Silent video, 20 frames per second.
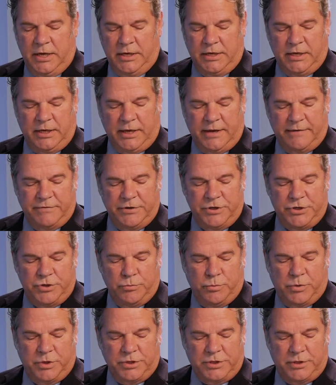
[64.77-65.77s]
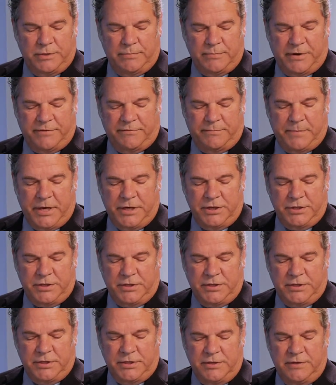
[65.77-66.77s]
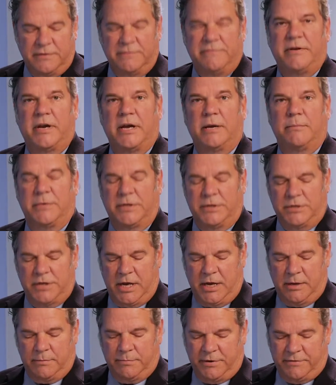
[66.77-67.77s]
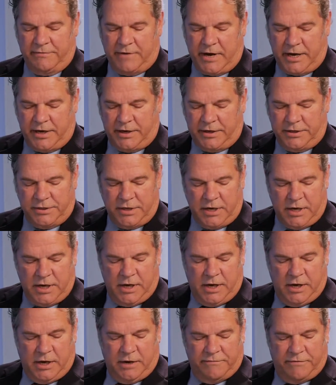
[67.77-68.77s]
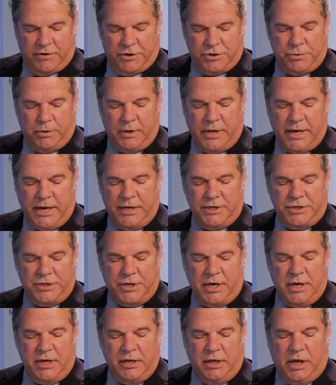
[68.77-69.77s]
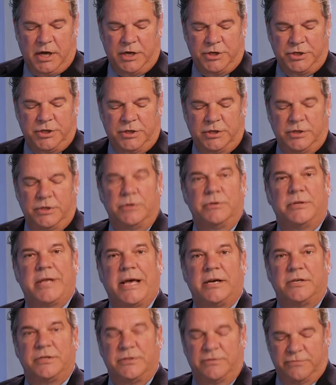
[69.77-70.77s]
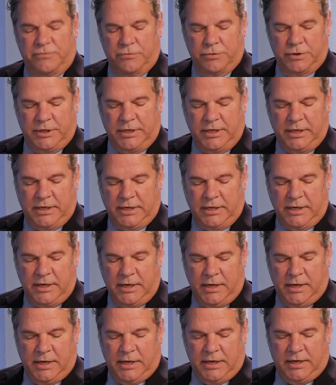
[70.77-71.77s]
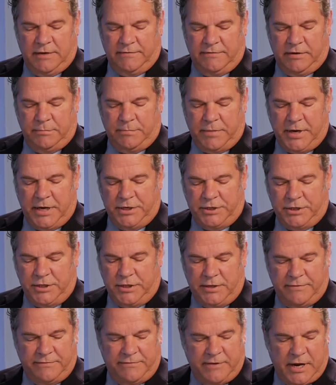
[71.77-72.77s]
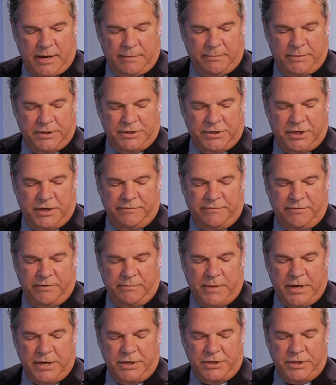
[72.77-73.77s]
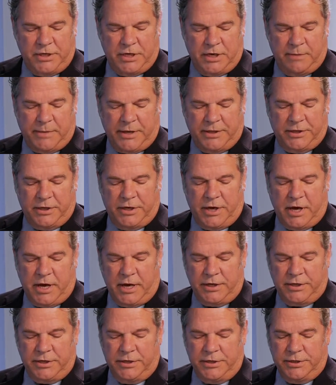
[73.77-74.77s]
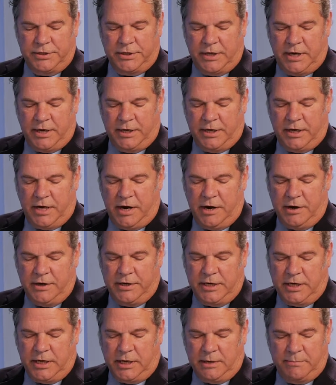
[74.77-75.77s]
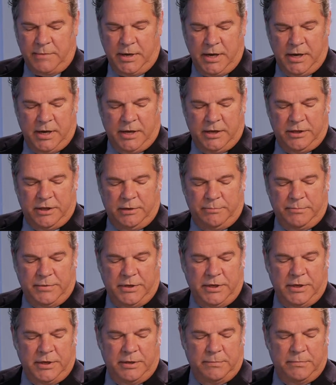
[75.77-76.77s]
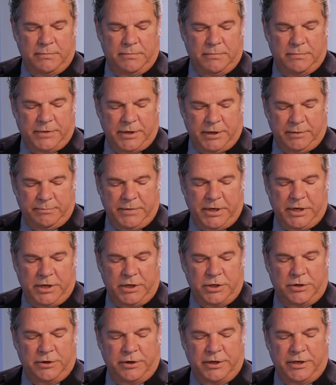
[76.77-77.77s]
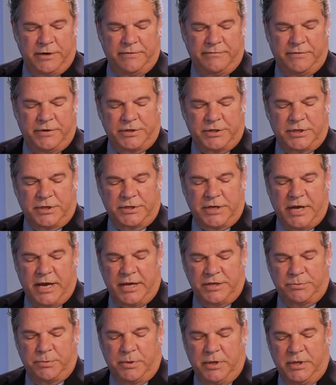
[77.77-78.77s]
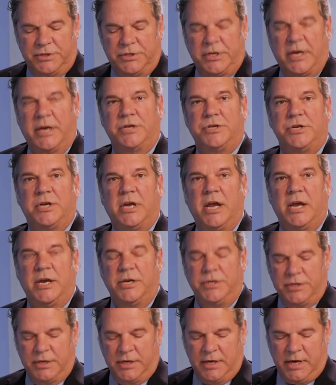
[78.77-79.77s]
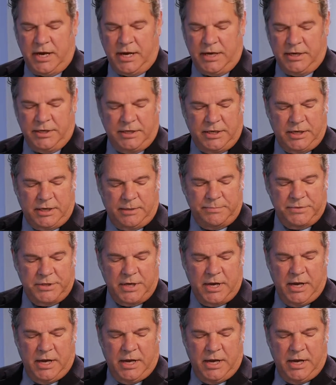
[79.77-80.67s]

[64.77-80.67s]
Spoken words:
to leverage the wisdom of patients, families, and providers. Virtual Handshake launched in 2014, giving patient families information about the doctors and care team they'll meet during their visits, as well as education and tips